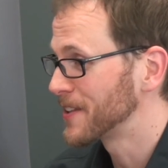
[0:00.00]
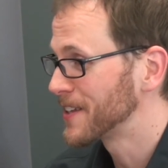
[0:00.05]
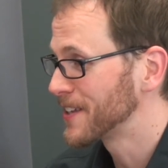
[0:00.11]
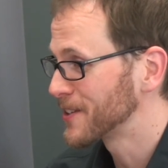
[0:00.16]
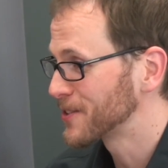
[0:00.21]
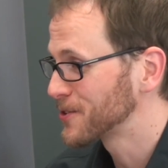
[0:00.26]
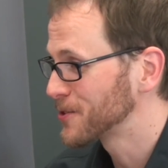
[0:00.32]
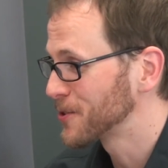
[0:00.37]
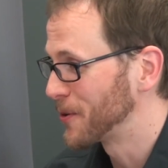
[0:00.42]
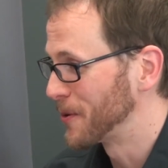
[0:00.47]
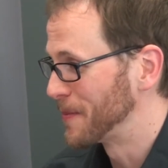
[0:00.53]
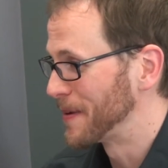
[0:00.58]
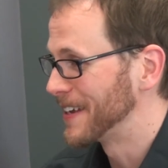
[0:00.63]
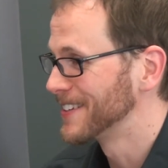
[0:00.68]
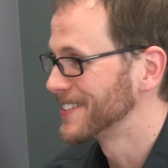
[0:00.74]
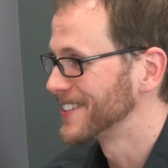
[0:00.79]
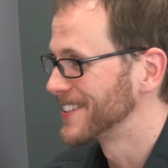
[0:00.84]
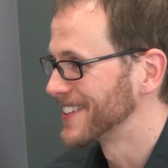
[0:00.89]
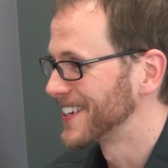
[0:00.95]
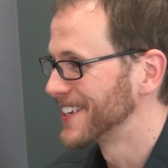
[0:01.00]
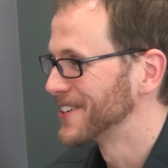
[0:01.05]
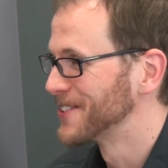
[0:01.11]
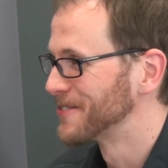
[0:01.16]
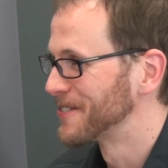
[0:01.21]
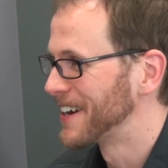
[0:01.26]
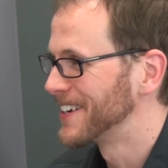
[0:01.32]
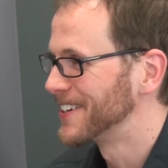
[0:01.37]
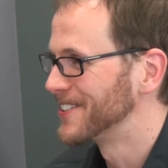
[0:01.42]
I think that's so amazing that
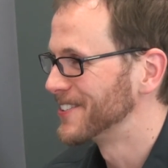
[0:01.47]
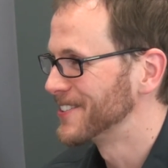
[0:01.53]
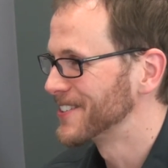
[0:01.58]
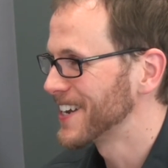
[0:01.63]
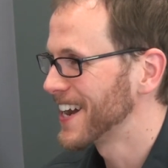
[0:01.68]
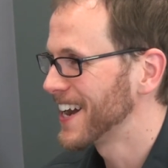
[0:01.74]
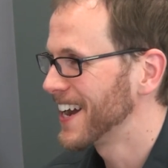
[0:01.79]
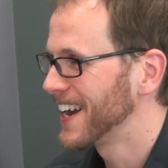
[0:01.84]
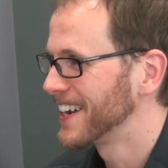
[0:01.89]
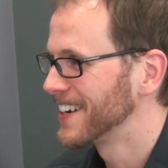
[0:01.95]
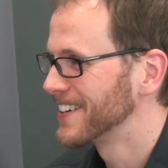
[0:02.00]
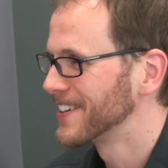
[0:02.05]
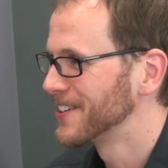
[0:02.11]
you read your dad.